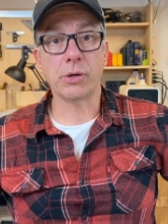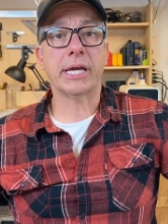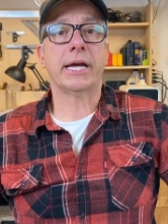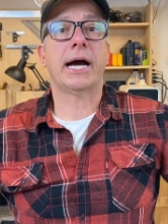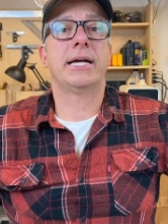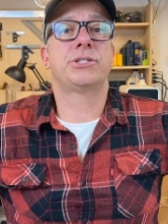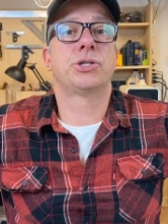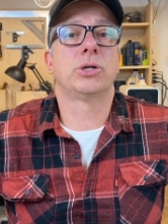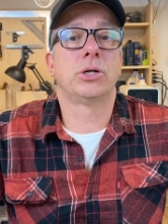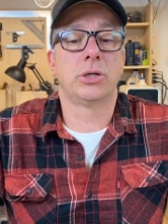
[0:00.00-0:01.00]
Hey guys,
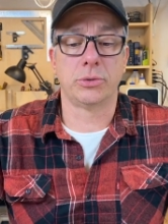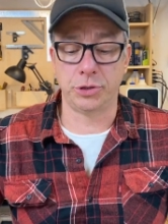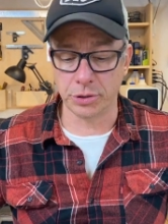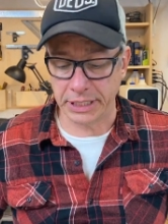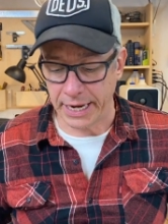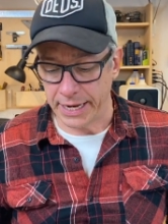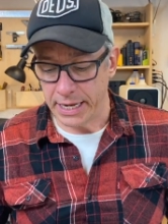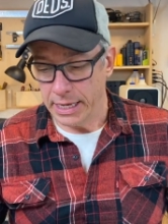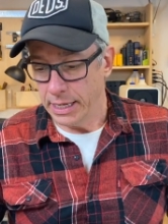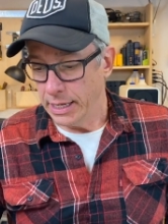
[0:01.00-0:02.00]
so
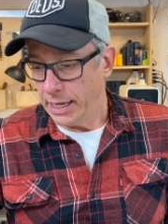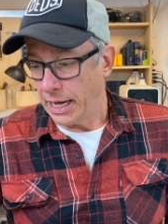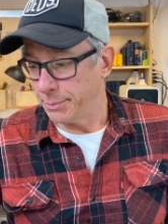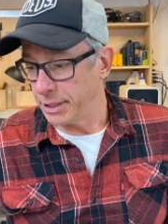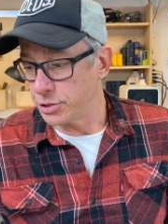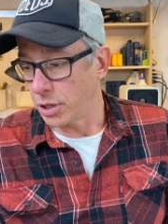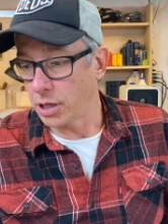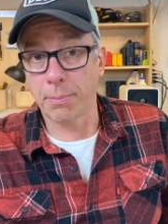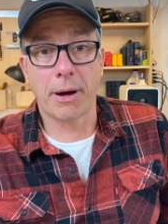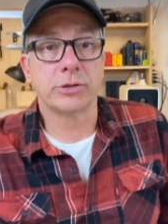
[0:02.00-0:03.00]
today I'm gonna
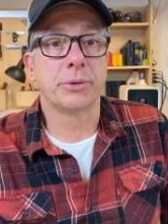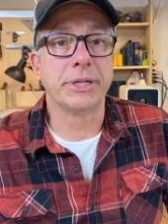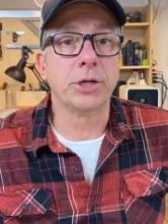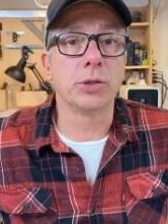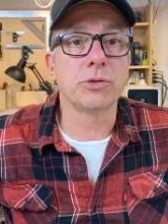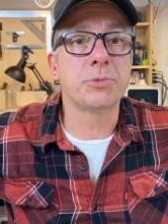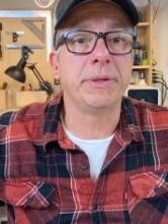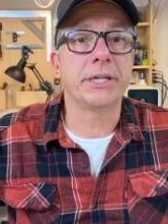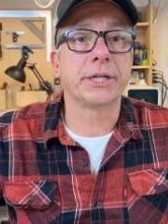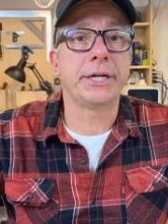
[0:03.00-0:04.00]
talk about the Redondo
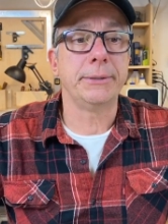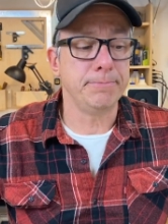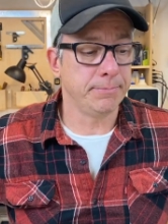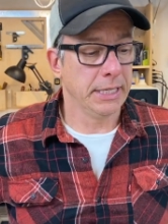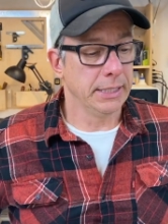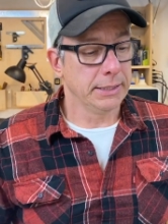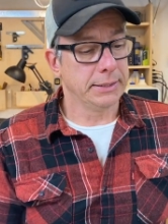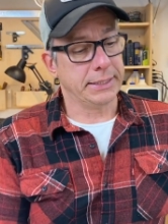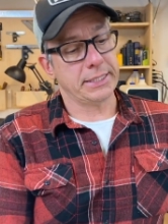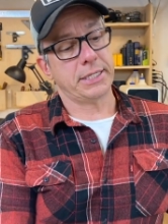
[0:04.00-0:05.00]
speaker.
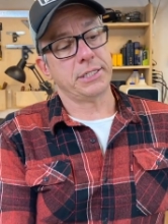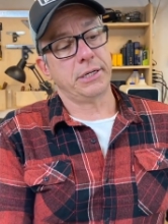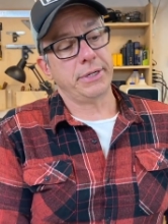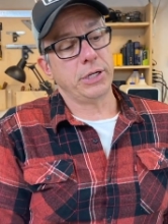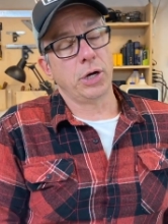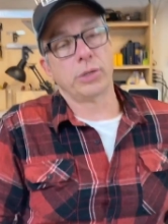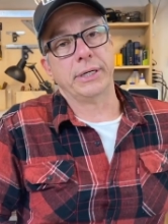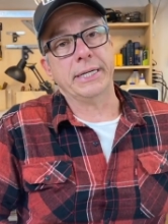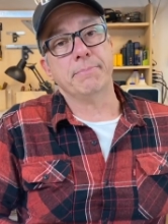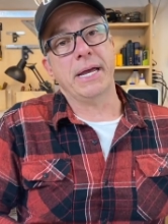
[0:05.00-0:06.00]
This is the
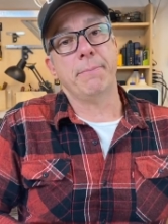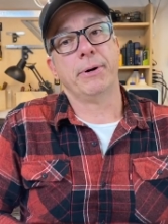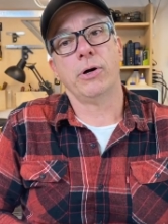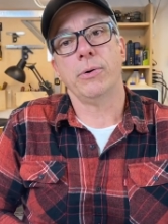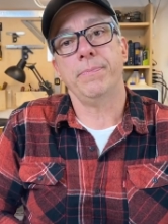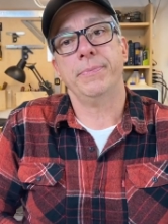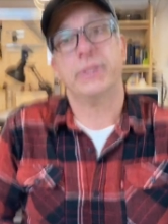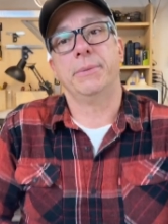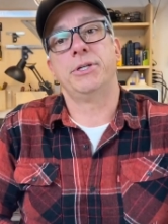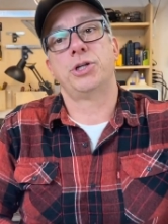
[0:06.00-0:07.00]
Redondo in maple.
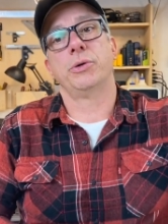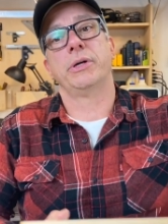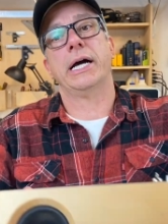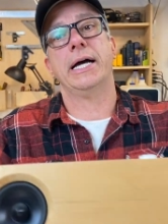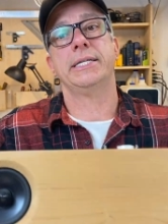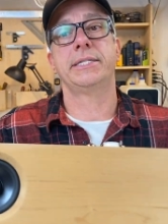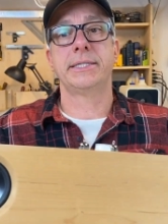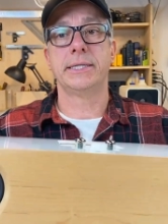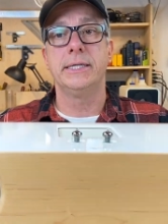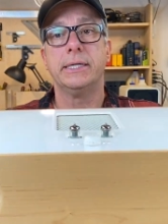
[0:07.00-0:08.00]
Let me show you
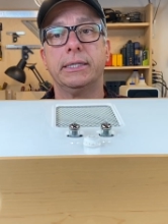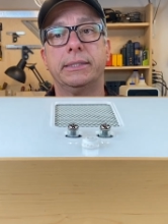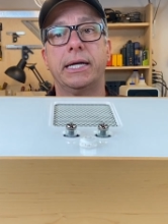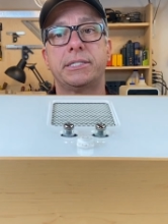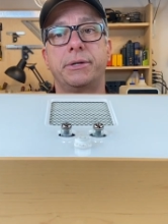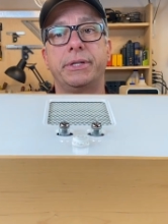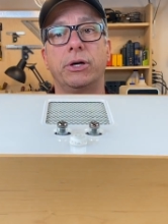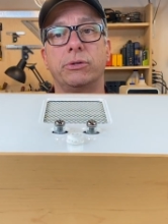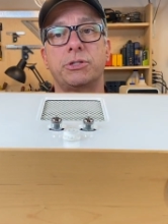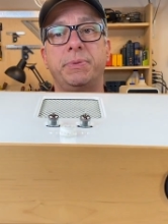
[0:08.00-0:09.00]
guys. That's the
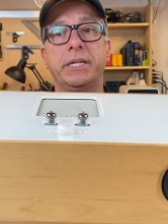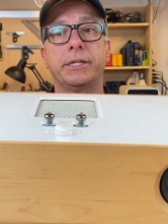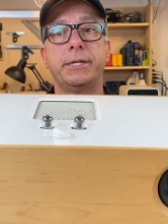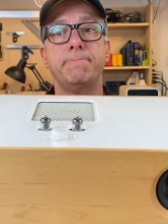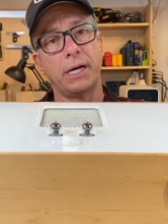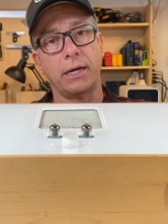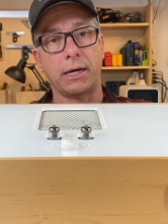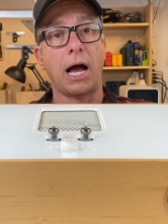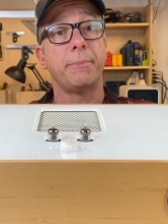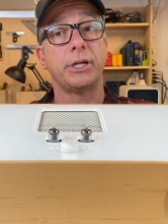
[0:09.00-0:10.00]
Redondo speaker.
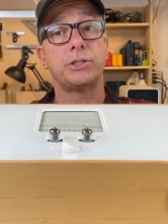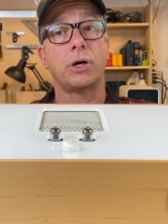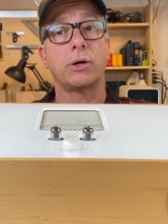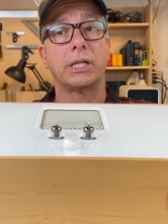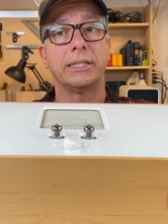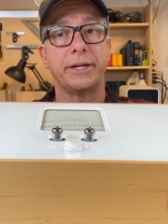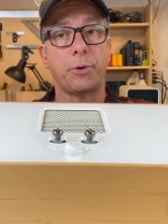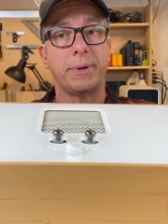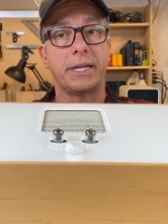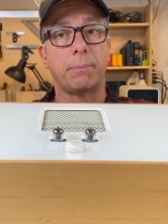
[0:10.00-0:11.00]
I'm gonna talk a little
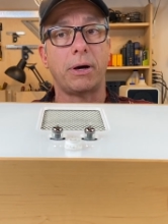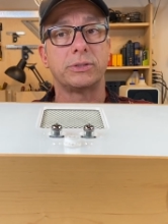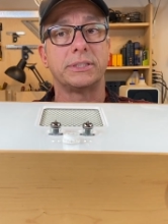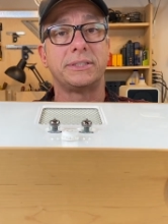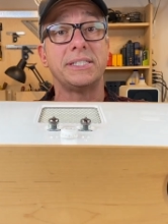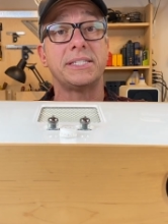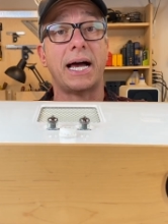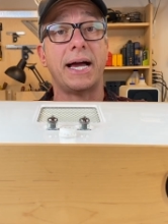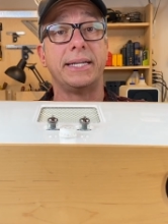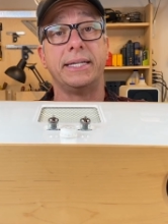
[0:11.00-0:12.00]
bit about the
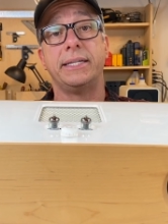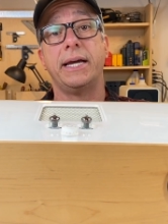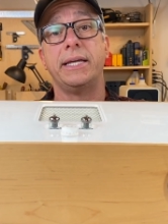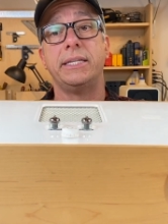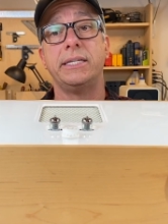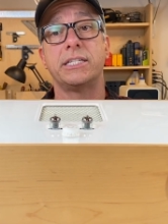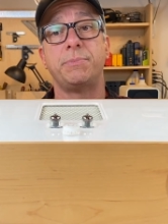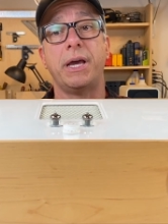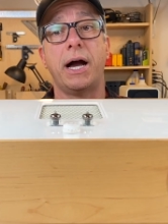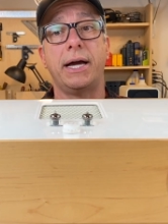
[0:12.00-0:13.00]
design and the ideas
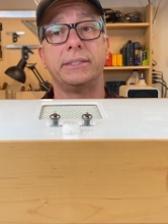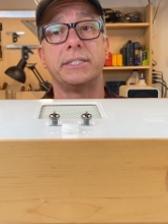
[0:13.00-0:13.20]
behind